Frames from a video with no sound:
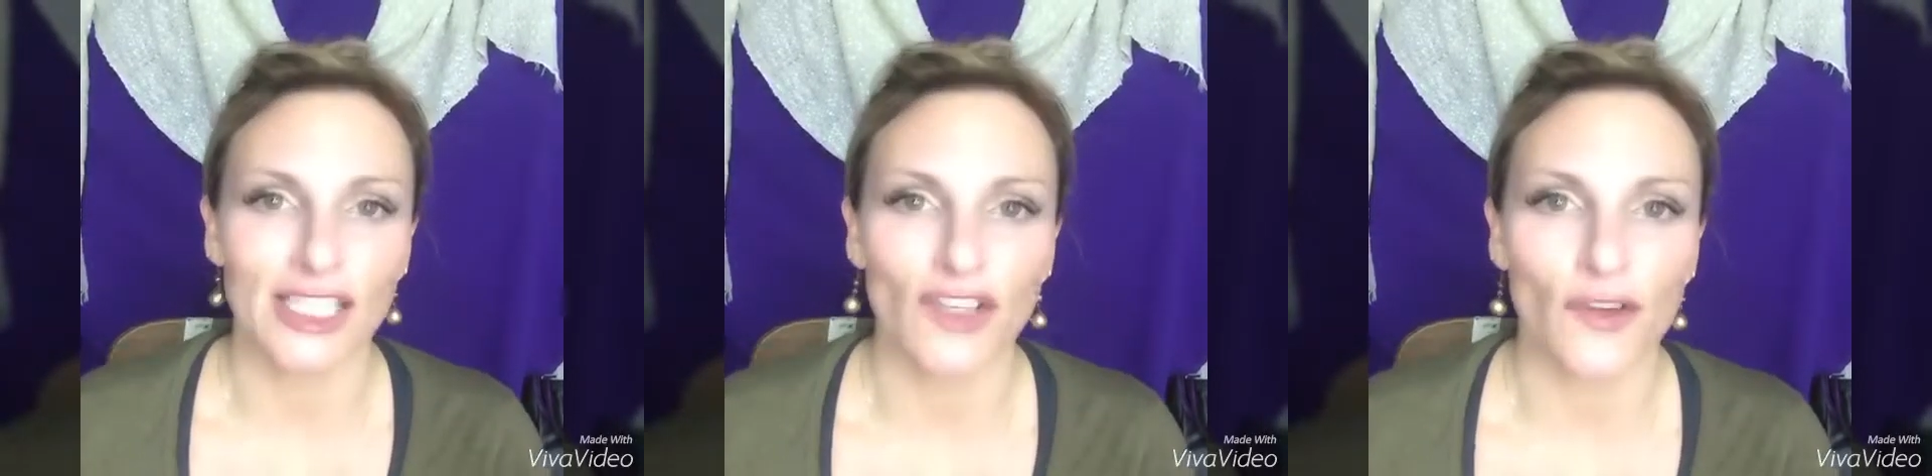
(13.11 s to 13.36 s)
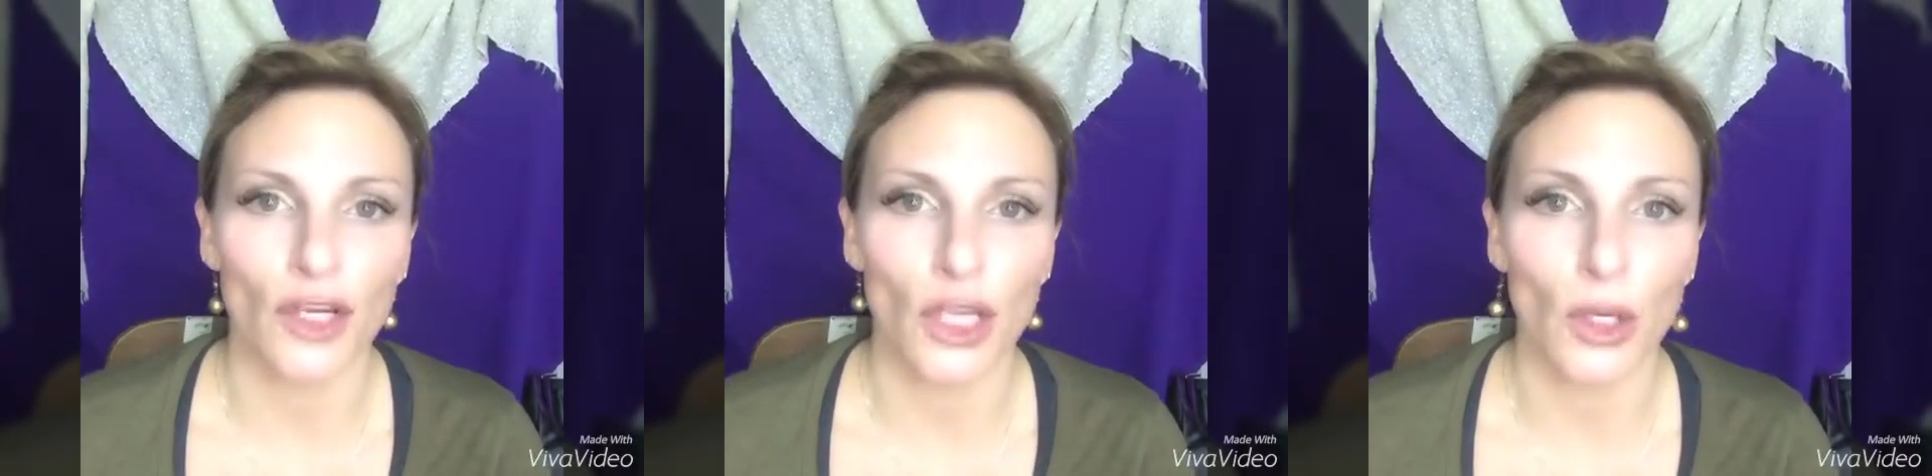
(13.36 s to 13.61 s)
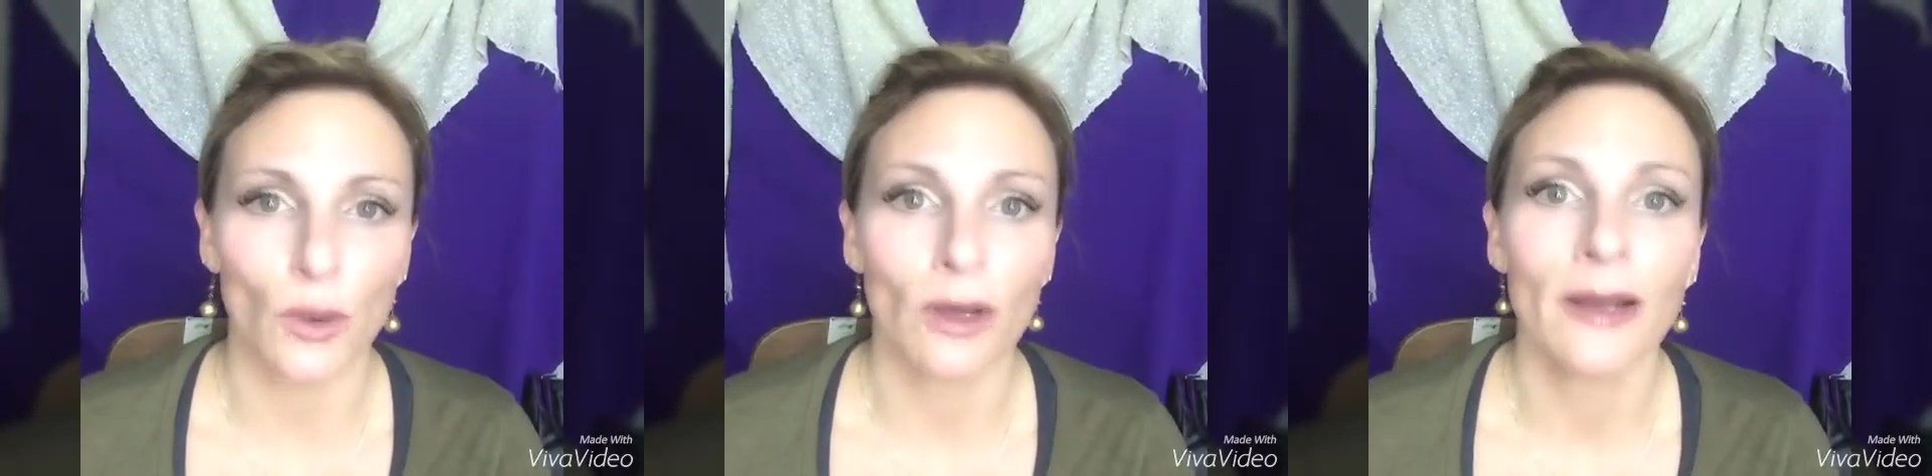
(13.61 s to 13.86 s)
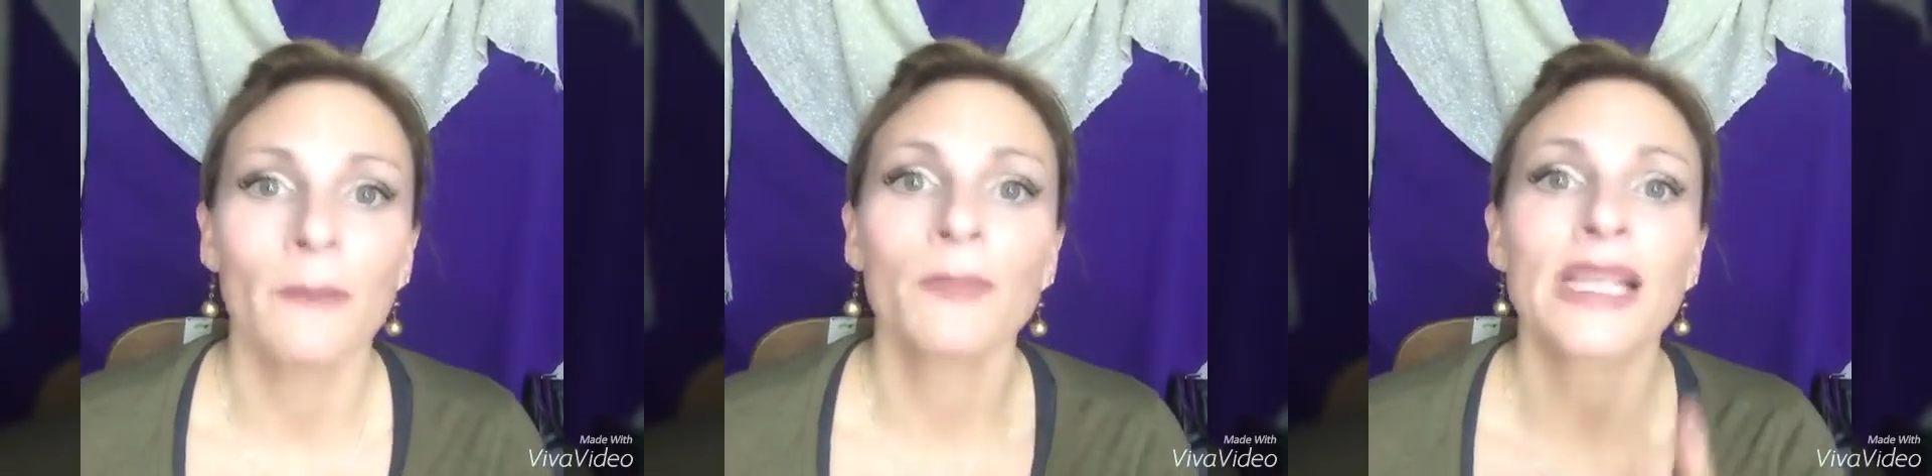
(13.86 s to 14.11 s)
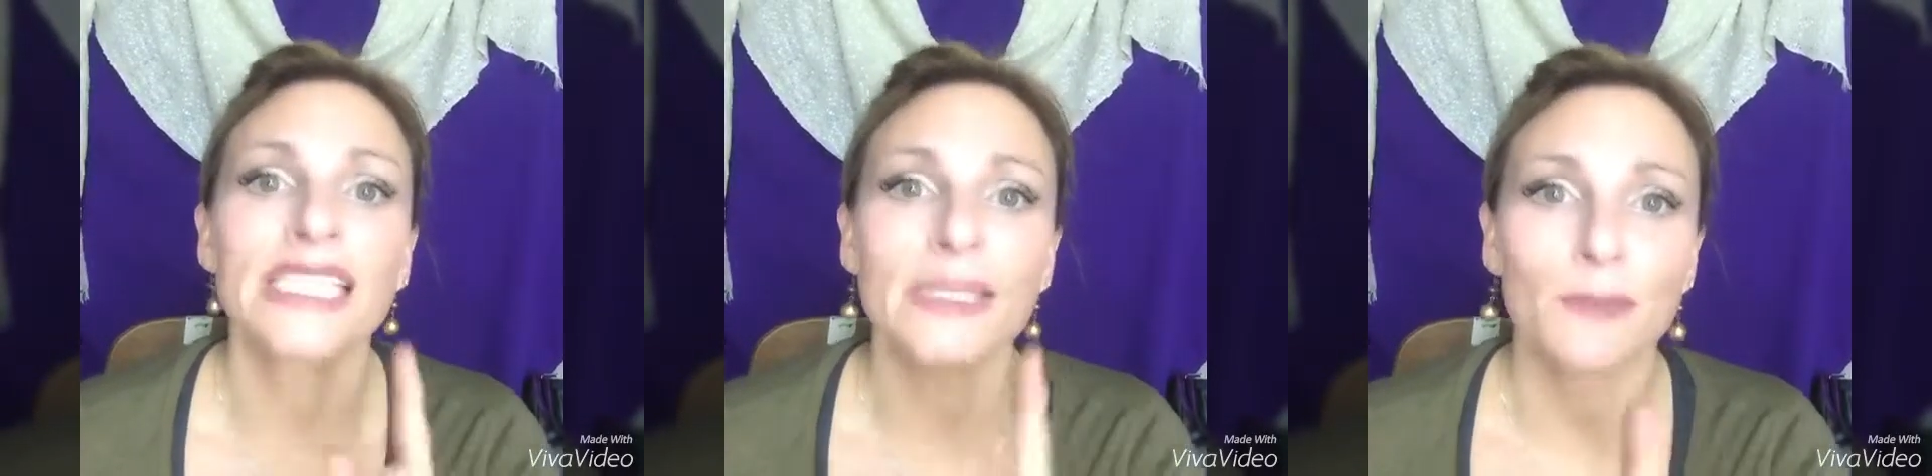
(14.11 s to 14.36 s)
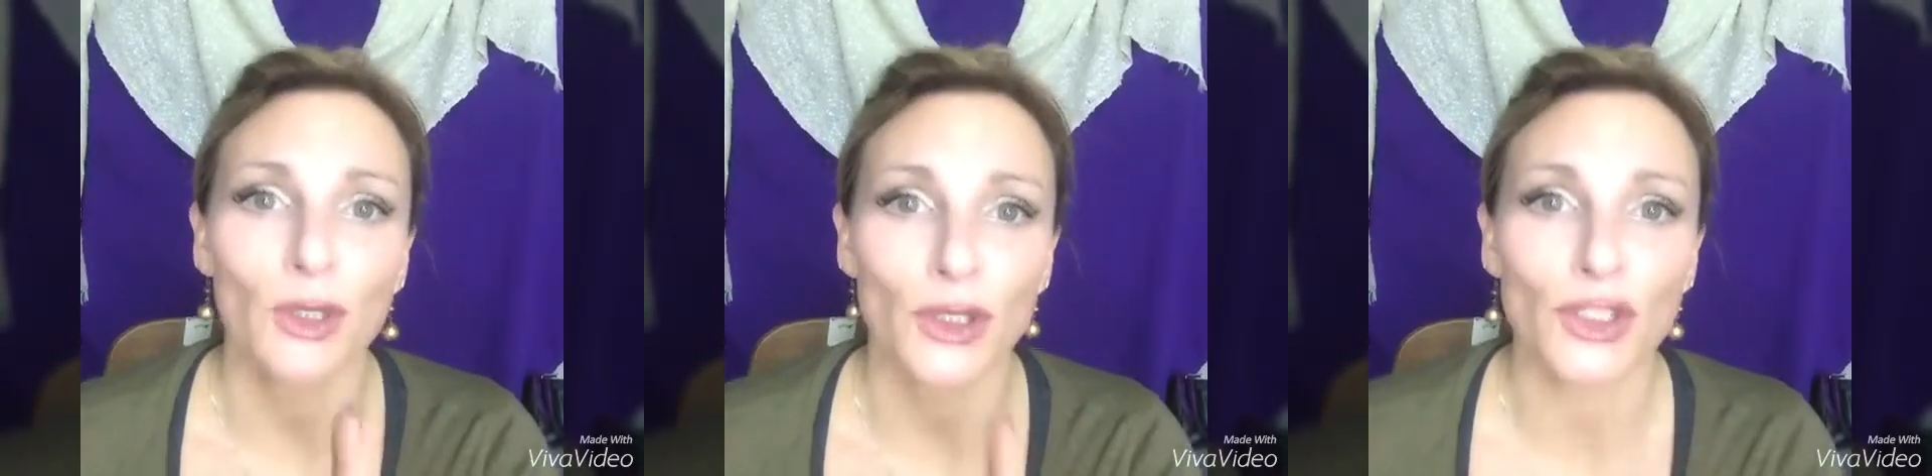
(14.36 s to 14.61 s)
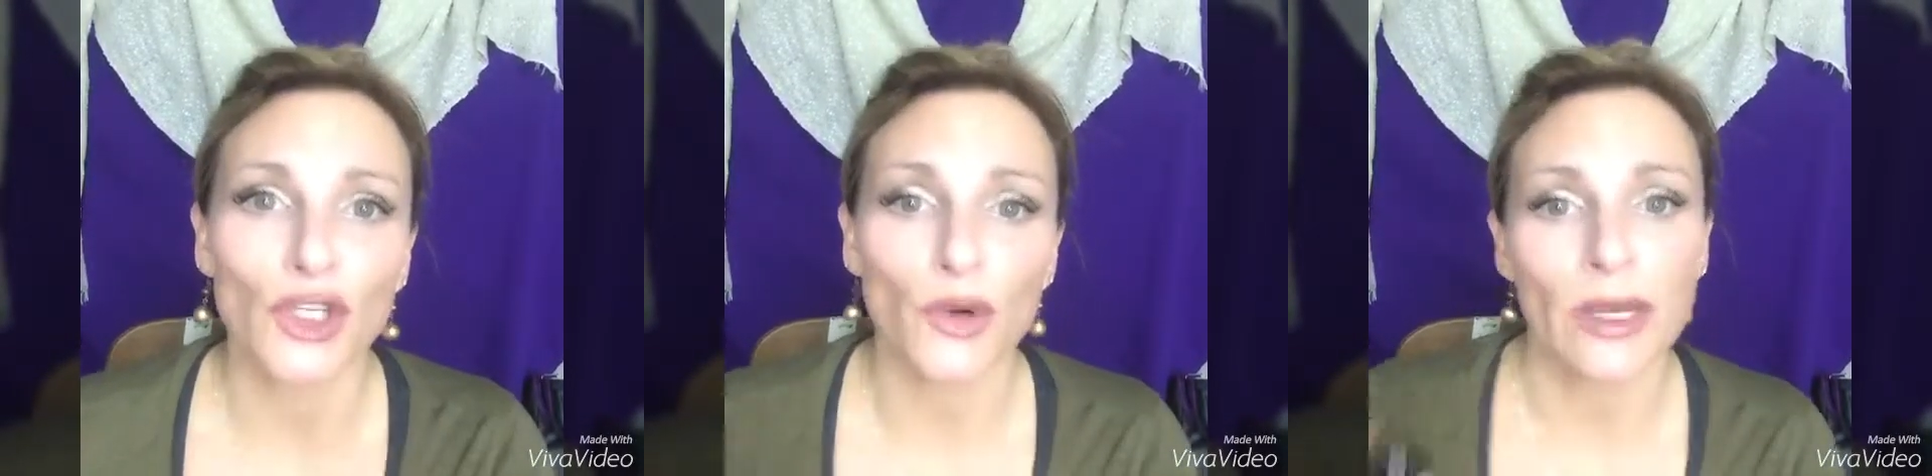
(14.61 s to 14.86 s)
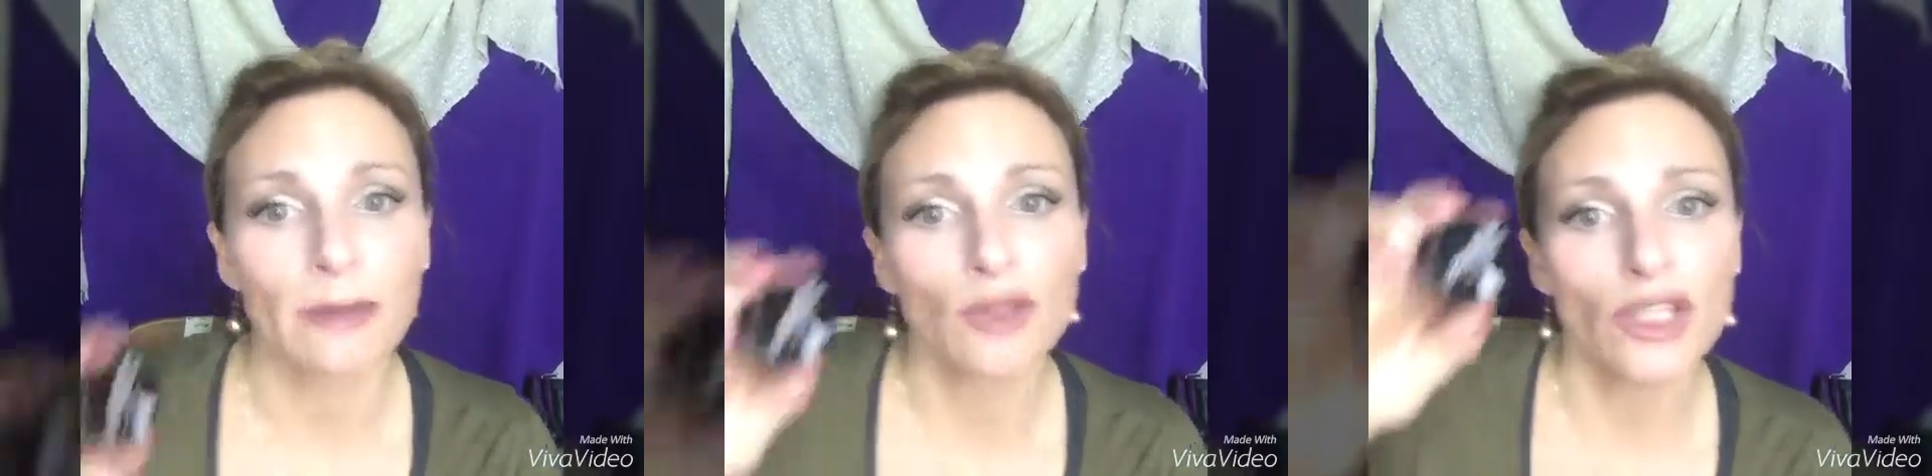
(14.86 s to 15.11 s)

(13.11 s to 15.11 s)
this is for you. Splurge